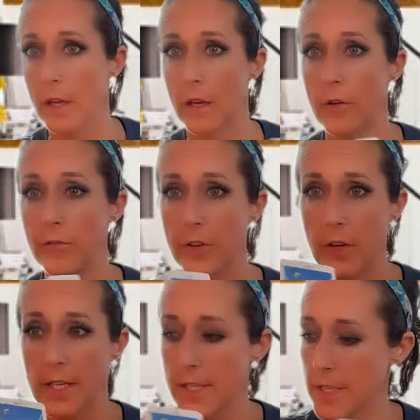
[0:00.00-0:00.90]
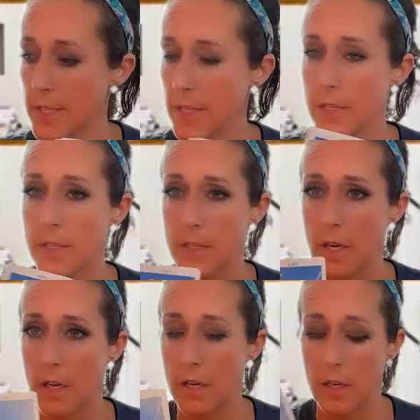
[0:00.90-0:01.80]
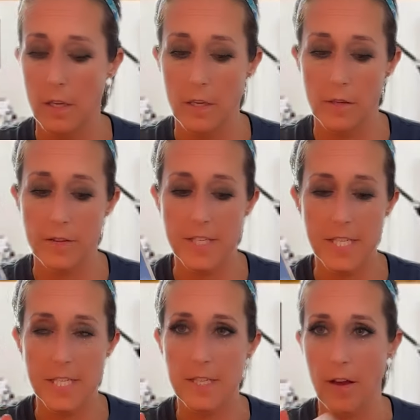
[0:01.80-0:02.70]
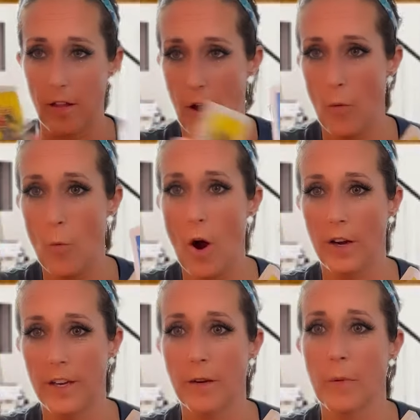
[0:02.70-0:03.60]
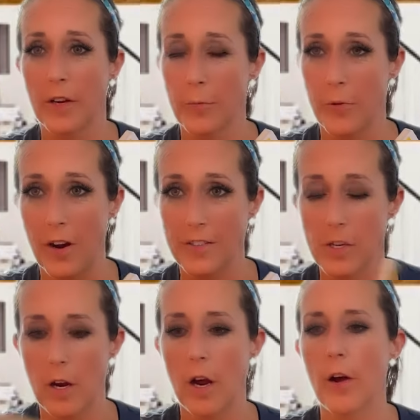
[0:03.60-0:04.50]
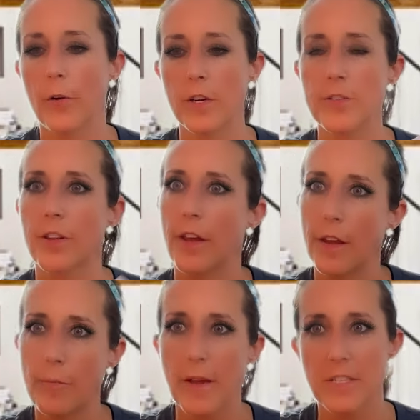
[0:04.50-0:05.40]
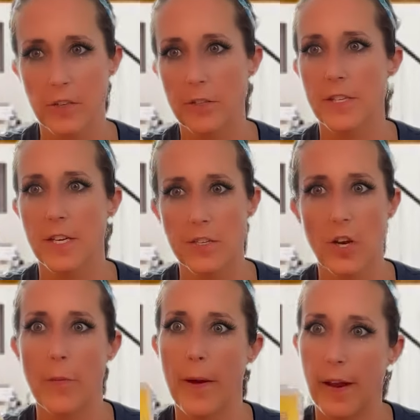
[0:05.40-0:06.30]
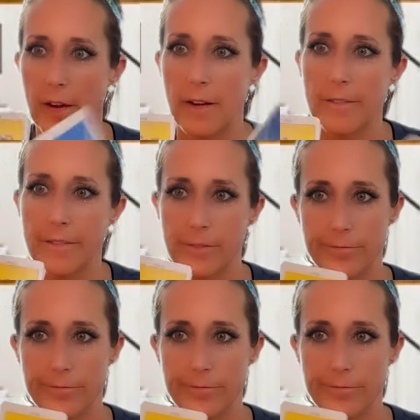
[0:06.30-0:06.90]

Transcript: Hopefully you guys can see this. This is walking Michael Proctor. Oh, here's the King of Pentacles. Here's our payoff.